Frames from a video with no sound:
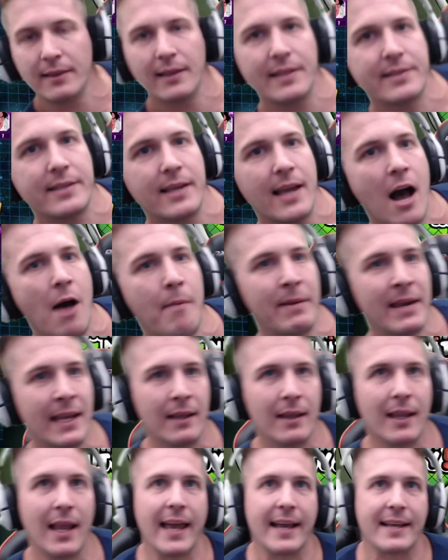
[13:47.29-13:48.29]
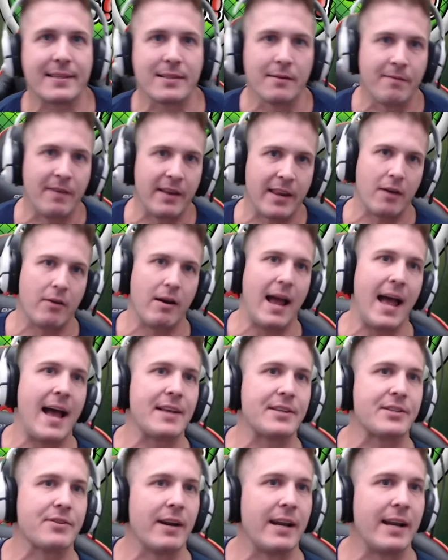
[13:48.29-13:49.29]
Let's see how many likes the video
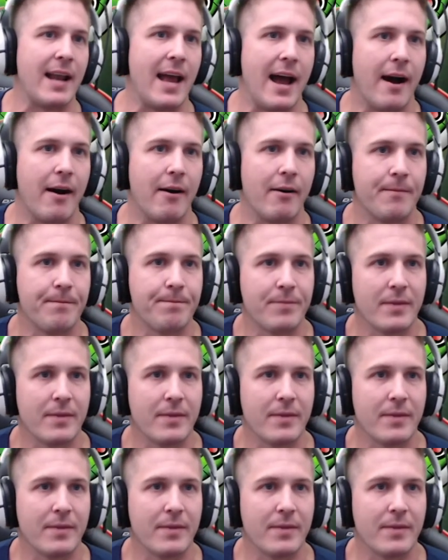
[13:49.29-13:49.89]
has right now.